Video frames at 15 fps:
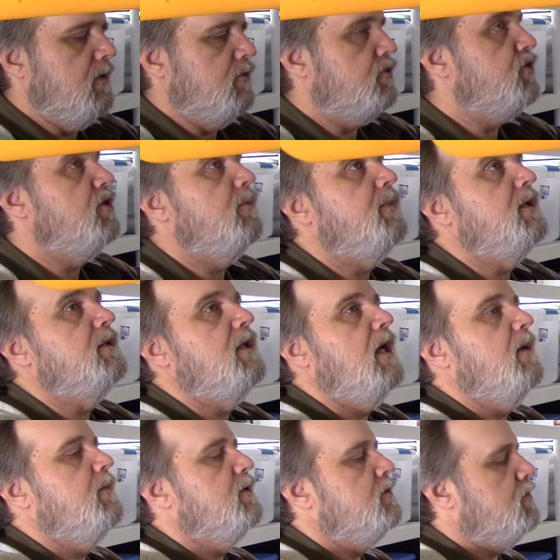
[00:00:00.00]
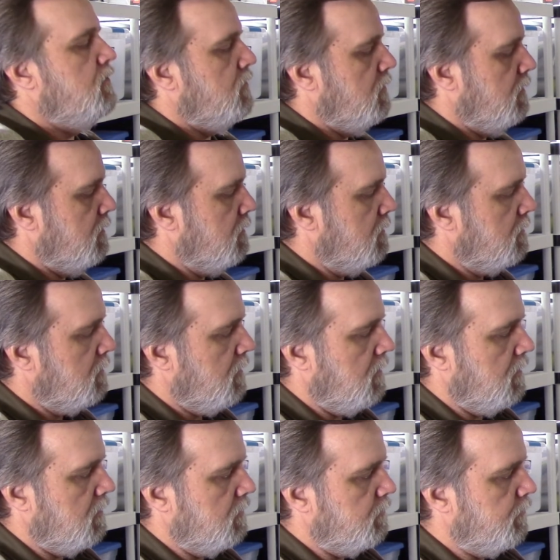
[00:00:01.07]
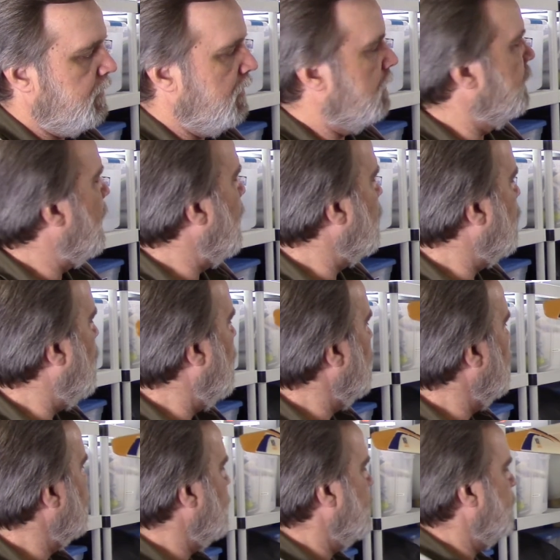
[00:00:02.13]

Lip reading: shipping damage or build out quality